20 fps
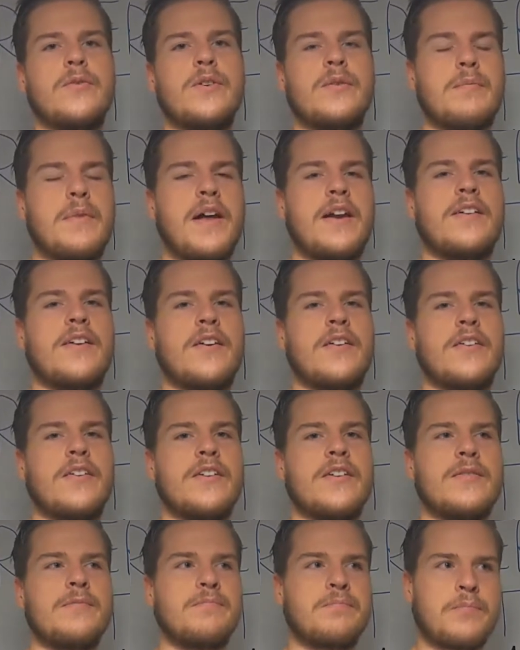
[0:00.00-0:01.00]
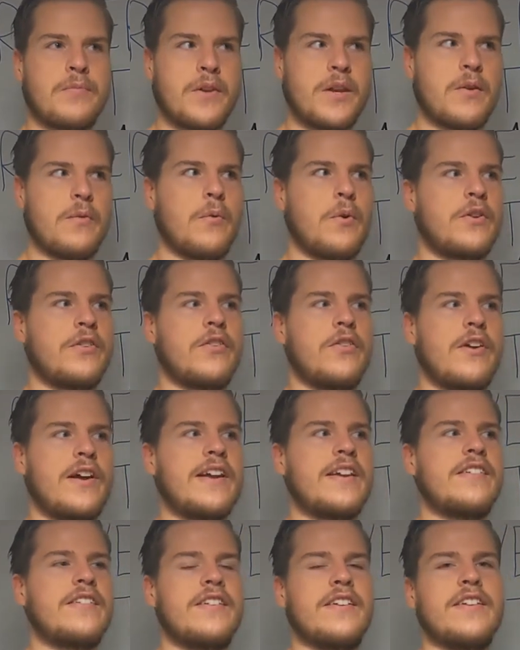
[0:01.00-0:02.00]
depend on what your
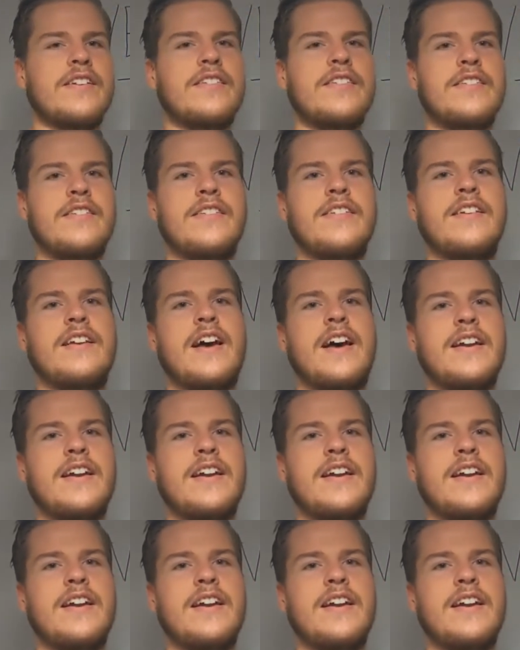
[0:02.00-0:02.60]
age is.